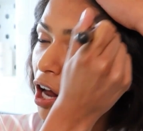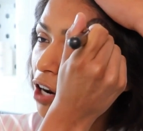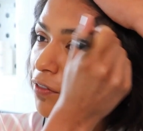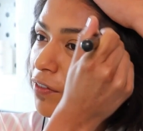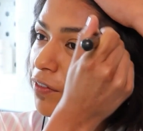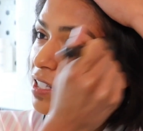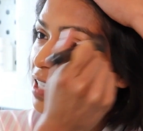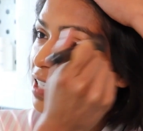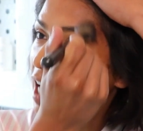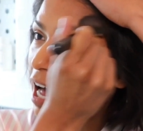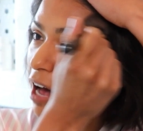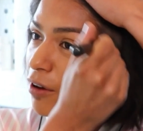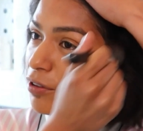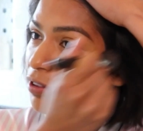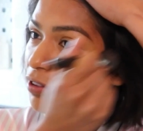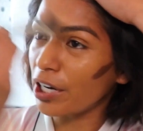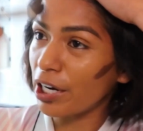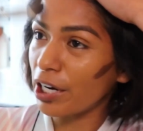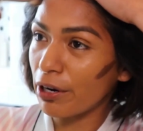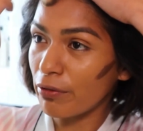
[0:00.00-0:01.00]
of us out
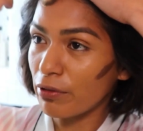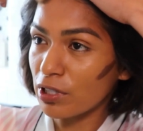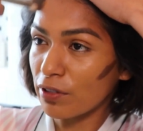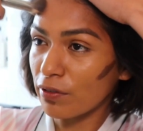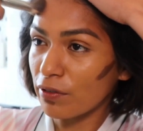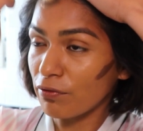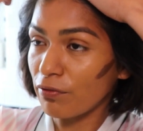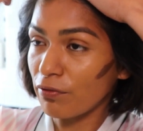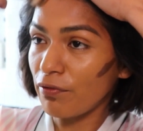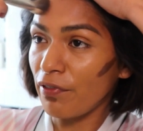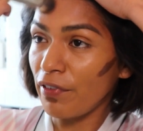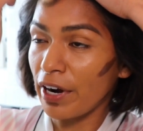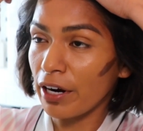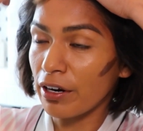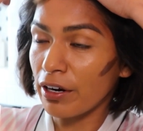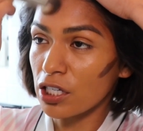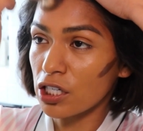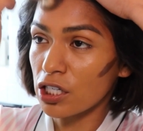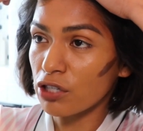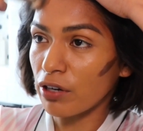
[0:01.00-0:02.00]
there, it was
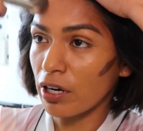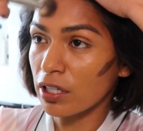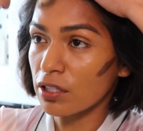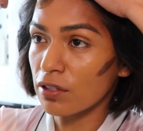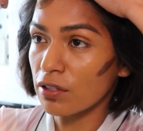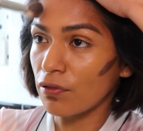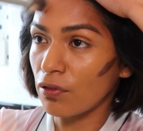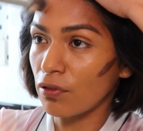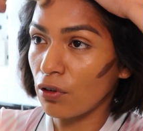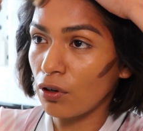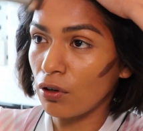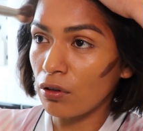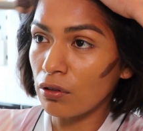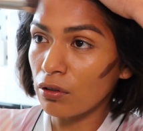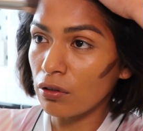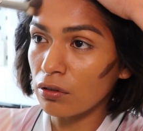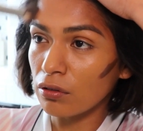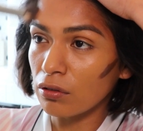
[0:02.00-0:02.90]
very stressful,